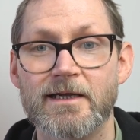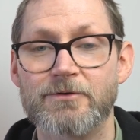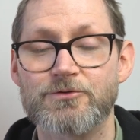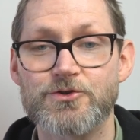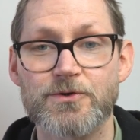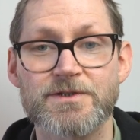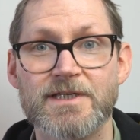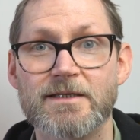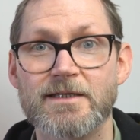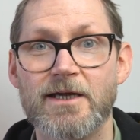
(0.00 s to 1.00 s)

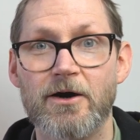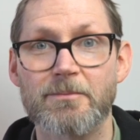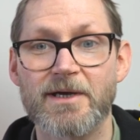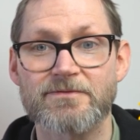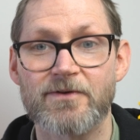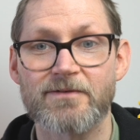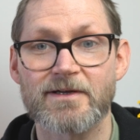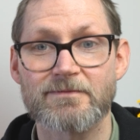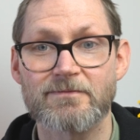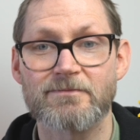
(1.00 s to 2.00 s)
introducing the IMX
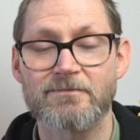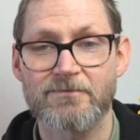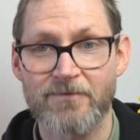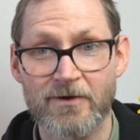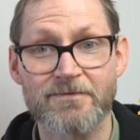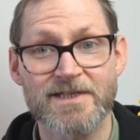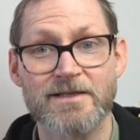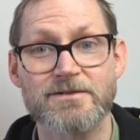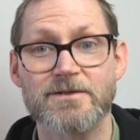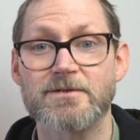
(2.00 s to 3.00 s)
585 5
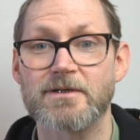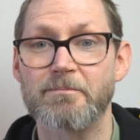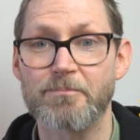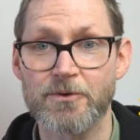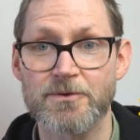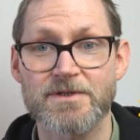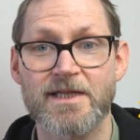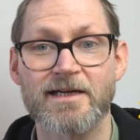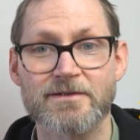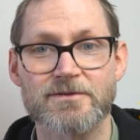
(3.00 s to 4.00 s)
sensor is going to boost
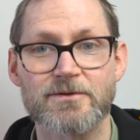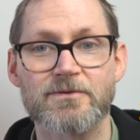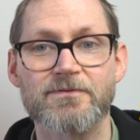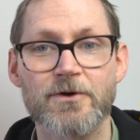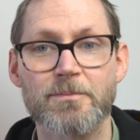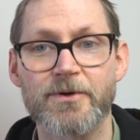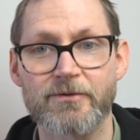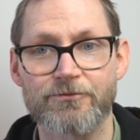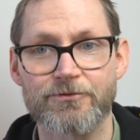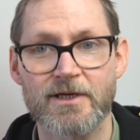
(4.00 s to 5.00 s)
that to
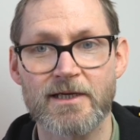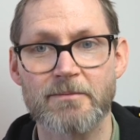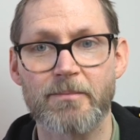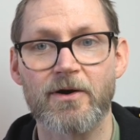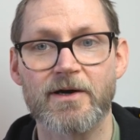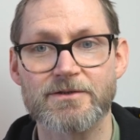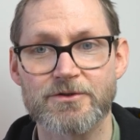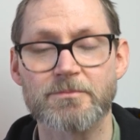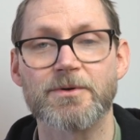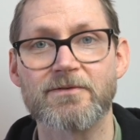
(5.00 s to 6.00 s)
4.3 by
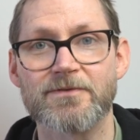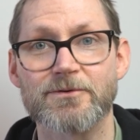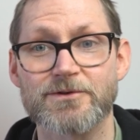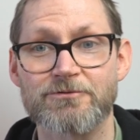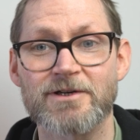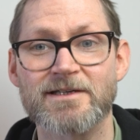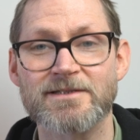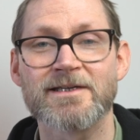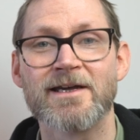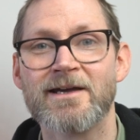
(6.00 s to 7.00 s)
2.4 degrees,